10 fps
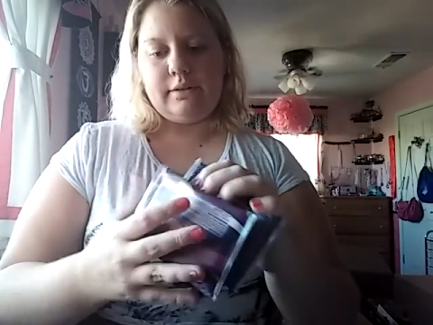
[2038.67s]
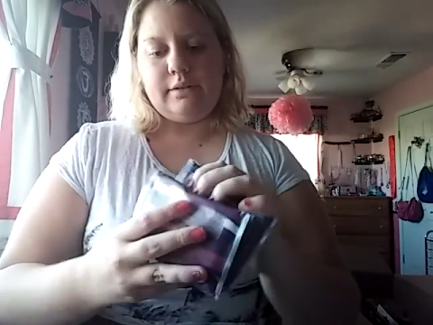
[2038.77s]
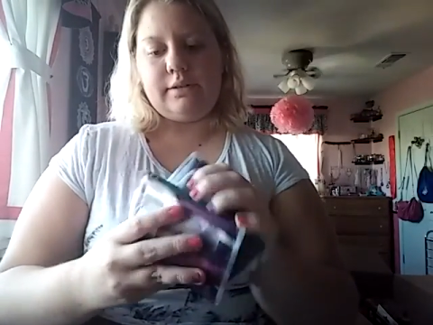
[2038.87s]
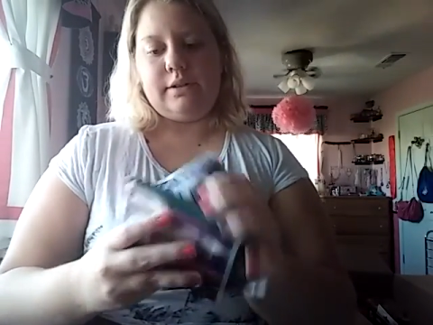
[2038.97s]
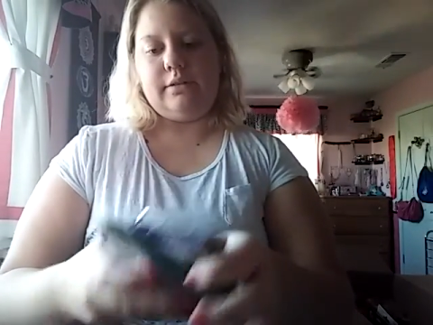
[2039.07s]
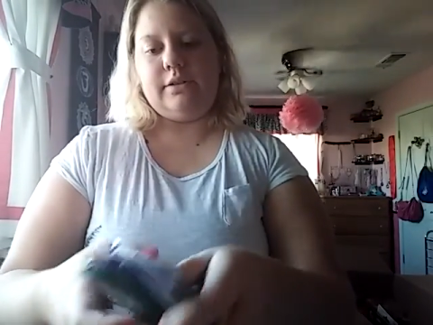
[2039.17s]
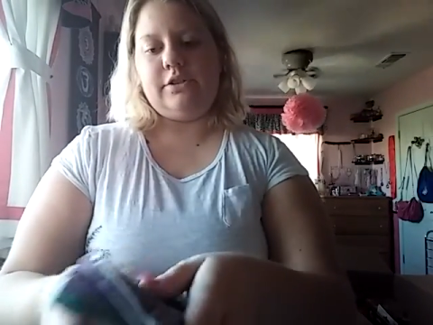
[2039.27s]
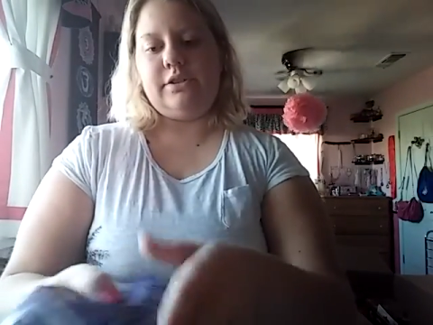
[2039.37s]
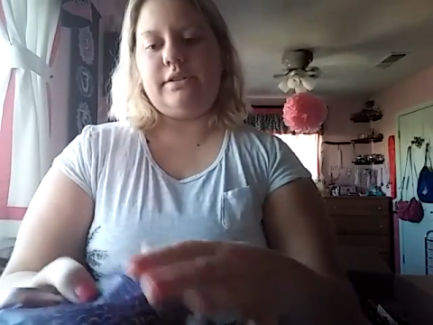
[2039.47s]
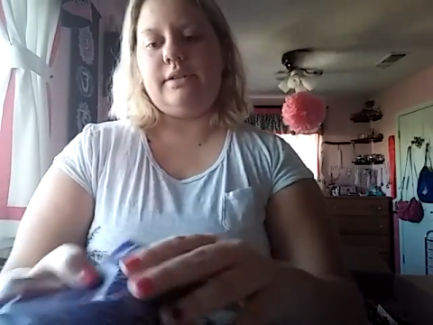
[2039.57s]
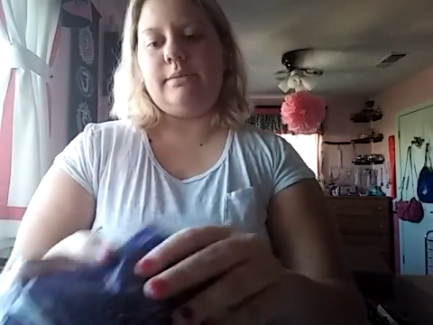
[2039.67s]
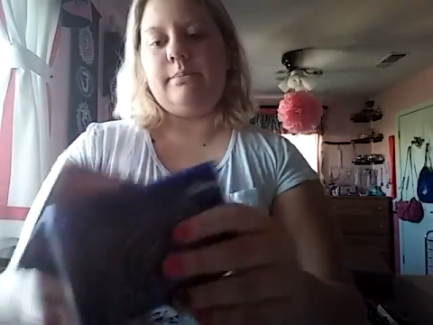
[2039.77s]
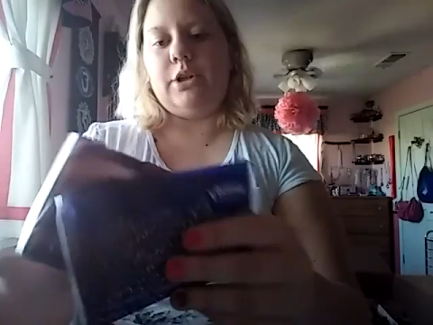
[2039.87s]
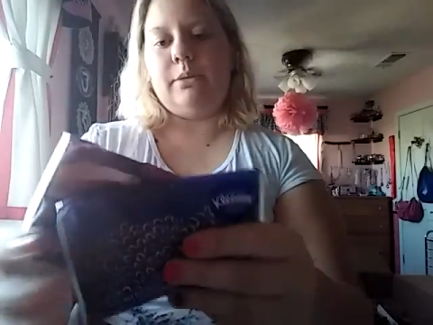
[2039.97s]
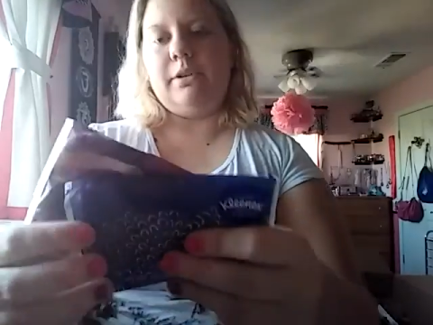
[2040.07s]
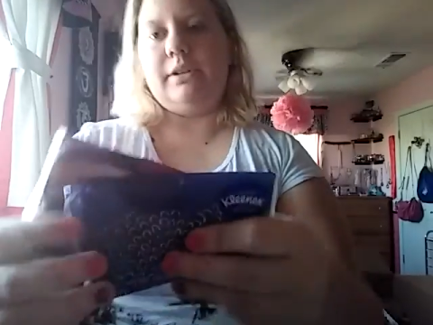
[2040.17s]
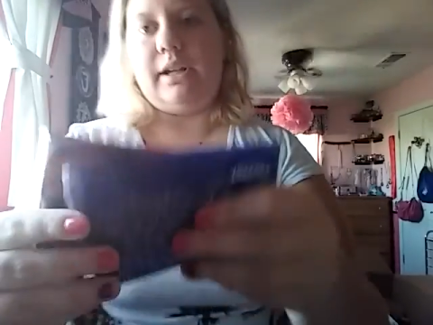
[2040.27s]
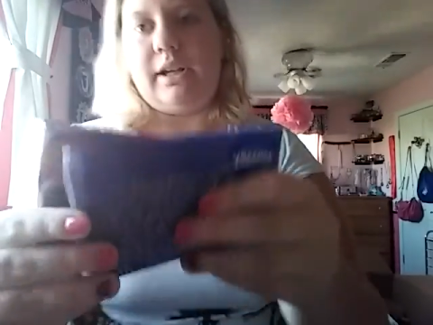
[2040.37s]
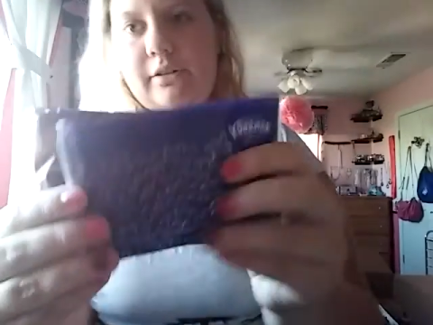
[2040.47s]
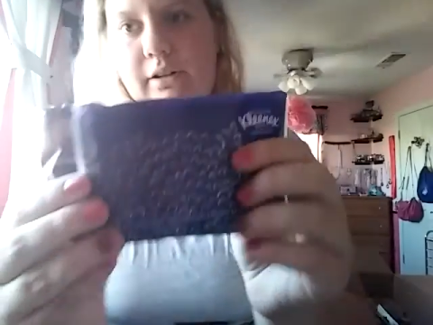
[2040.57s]
So they're just purple and
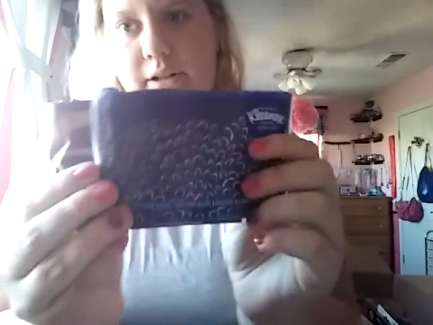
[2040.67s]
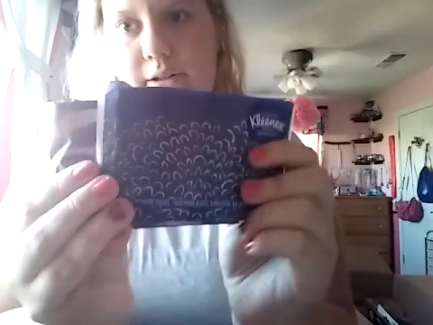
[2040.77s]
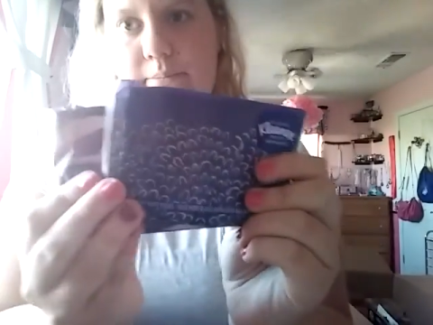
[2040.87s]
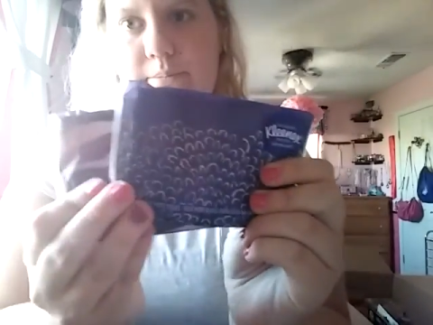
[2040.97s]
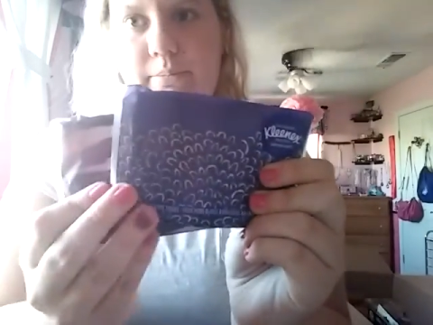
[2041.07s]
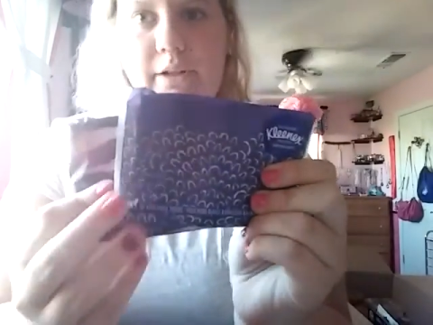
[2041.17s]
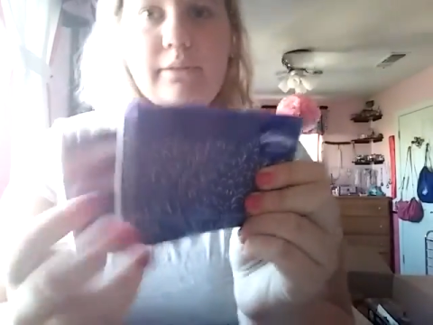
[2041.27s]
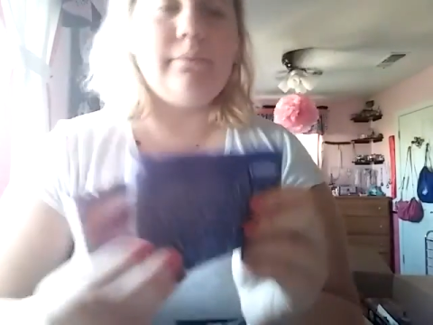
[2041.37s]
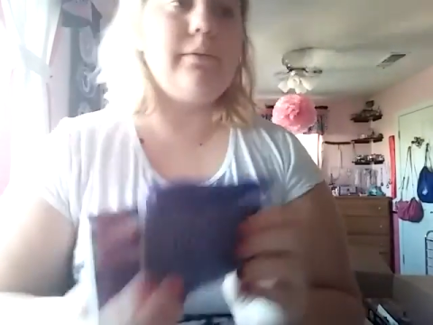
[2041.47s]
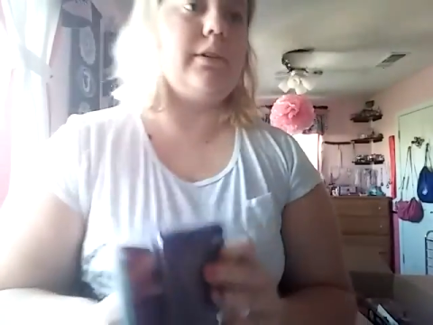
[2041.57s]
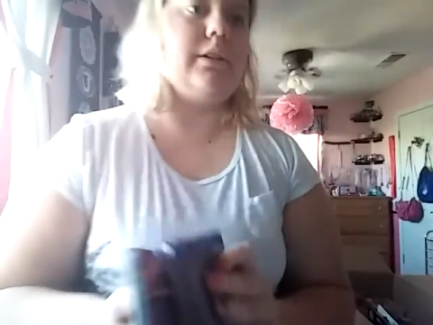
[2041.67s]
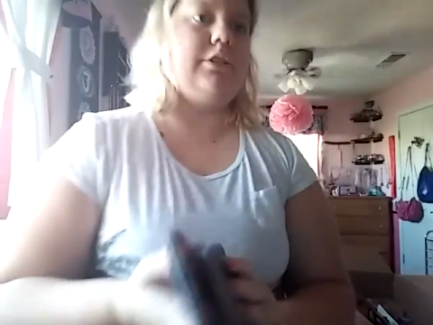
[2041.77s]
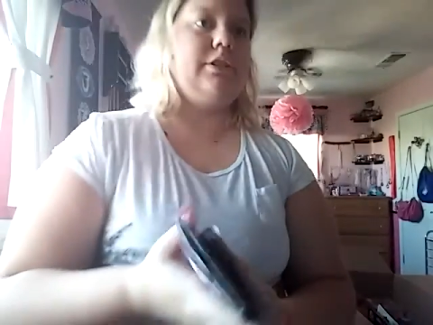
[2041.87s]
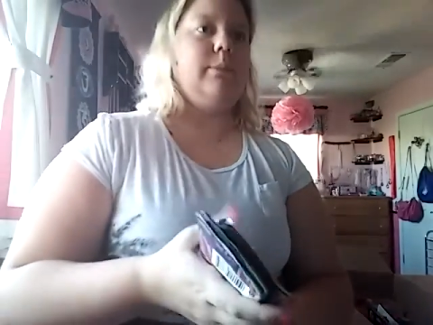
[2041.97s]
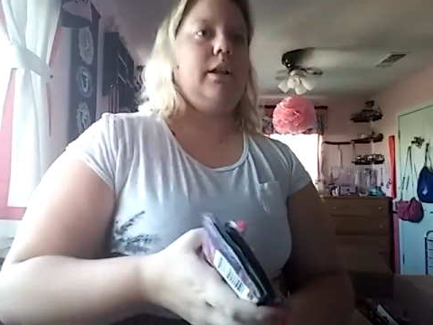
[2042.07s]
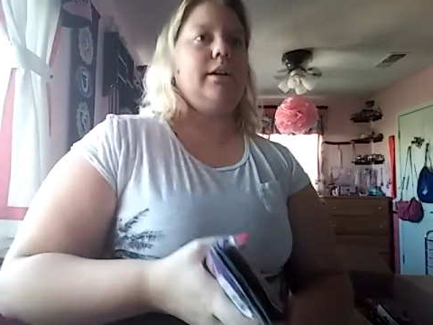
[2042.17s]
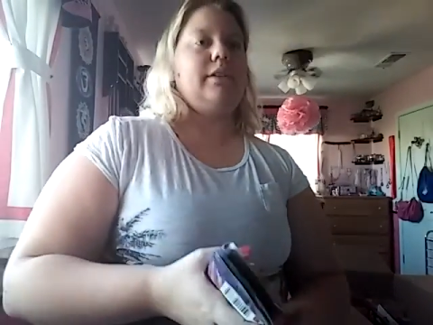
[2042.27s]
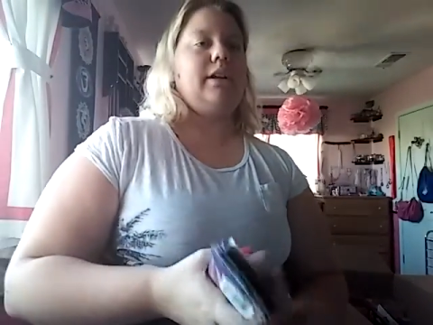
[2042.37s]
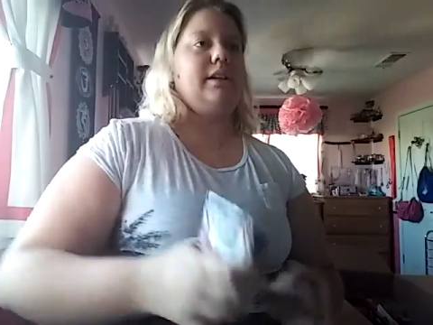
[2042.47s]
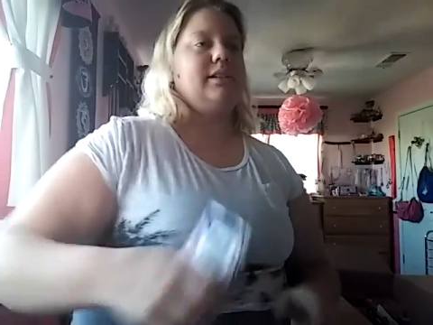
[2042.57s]
decorated, but they're just small enough
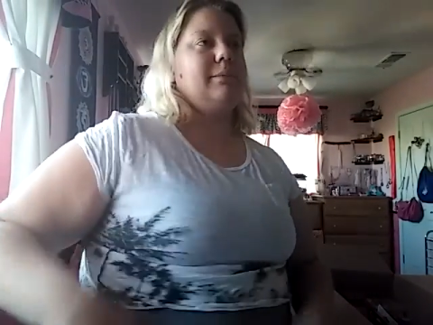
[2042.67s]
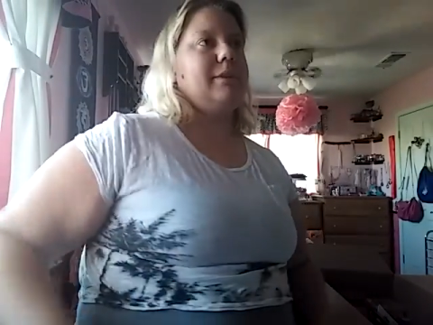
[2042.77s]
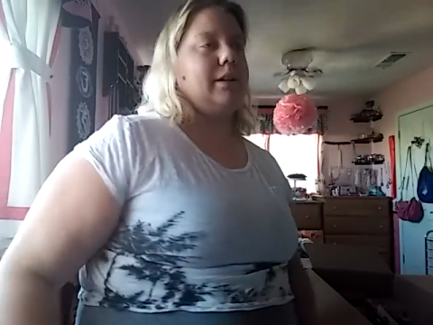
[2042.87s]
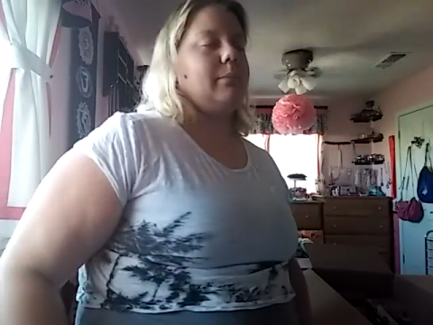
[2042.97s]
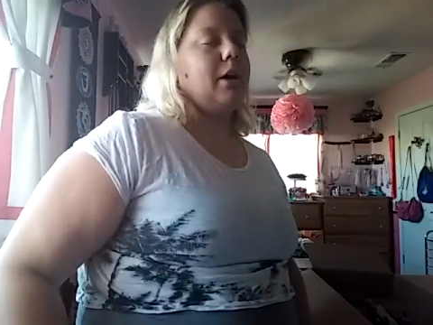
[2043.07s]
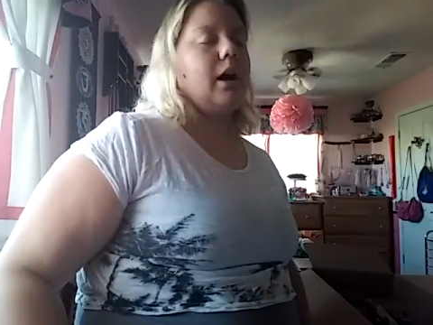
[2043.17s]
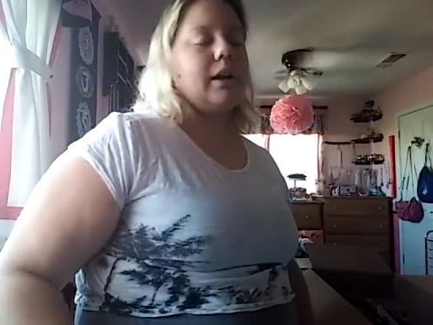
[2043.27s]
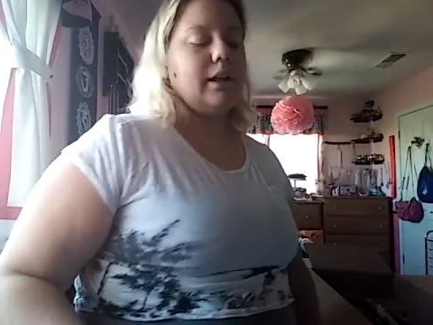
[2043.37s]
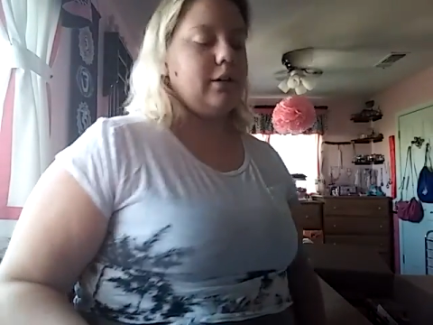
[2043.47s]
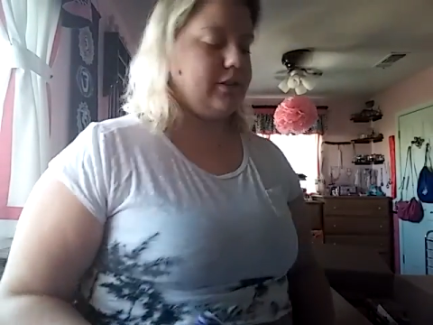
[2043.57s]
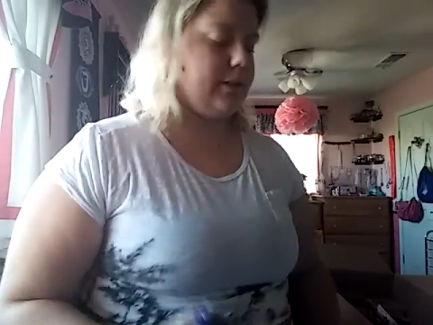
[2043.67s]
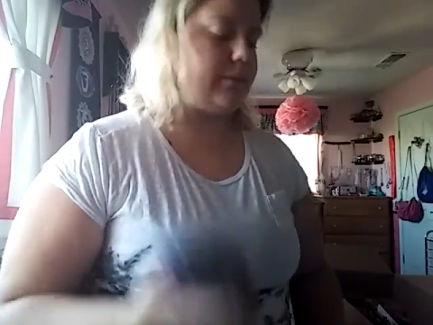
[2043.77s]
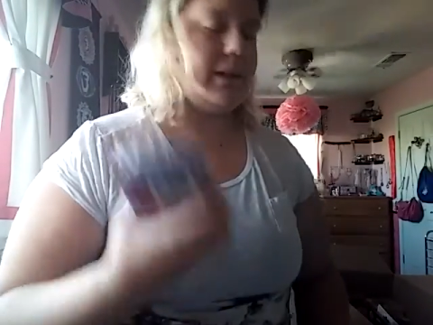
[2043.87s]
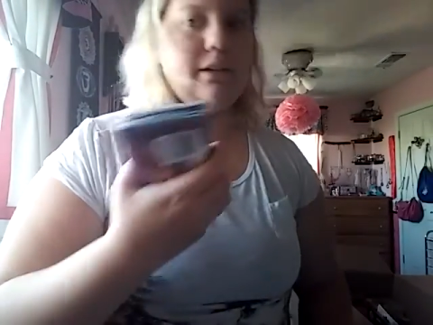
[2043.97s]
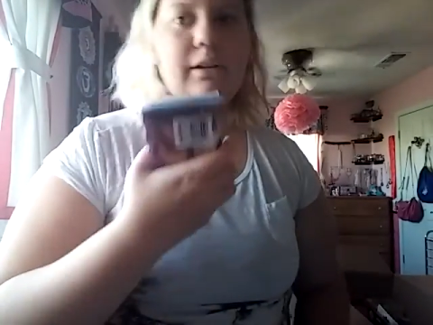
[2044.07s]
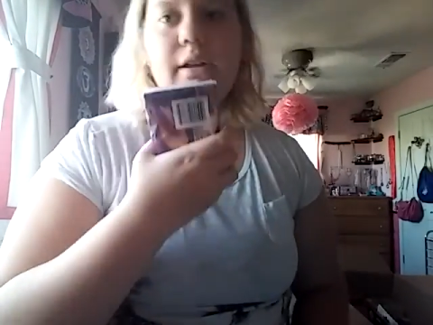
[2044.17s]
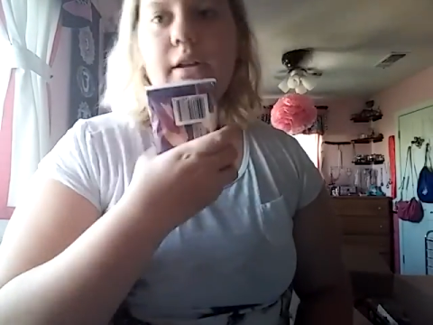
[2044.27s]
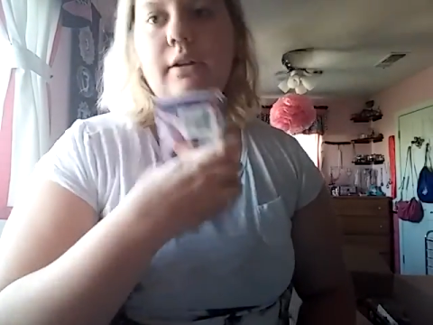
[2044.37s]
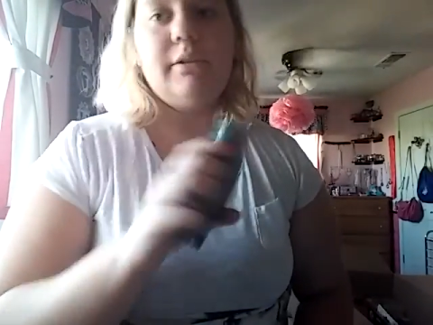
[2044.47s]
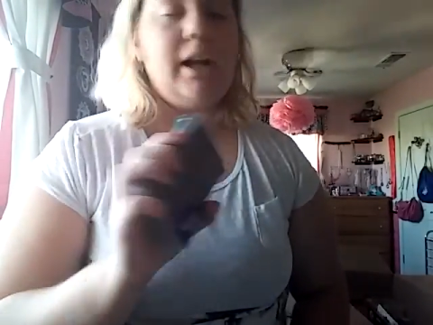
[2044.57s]
that I can slip it in a pocket or something
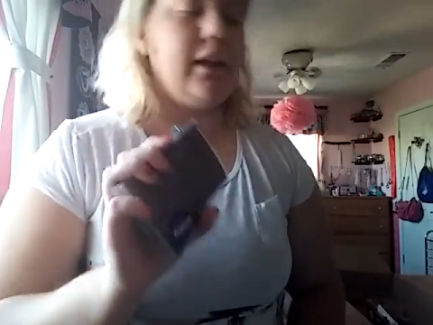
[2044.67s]
when